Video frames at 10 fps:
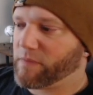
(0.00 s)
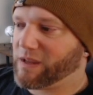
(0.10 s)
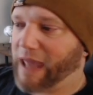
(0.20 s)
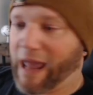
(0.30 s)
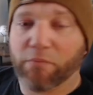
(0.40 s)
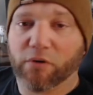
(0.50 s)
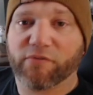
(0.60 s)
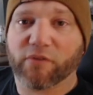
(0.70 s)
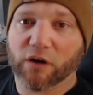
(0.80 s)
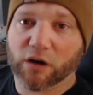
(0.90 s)
gamble
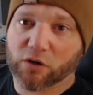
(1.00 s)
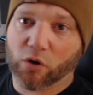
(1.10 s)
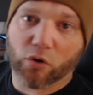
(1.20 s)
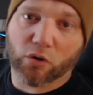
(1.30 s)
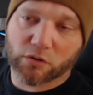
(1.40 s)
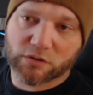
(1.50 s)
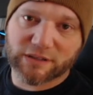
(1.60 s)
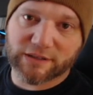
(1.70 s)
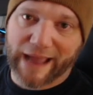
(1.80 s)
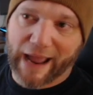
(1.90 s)
for a gold
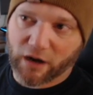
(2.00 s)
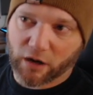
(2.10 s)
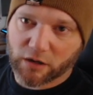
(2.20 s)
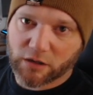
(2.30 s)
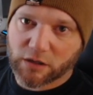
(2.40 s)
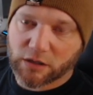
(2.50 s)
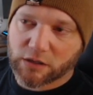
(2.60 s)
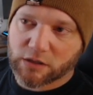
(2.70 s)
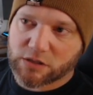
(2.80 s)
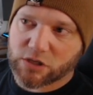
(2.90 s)
dagger.
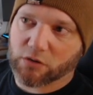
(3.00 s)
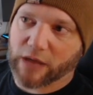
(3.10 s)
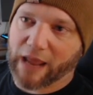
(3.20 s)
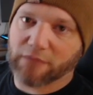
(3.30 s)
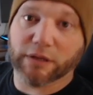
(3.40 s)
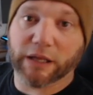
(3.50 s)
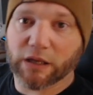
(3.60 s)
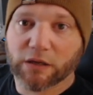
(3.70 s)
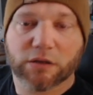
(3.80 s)
So gambling,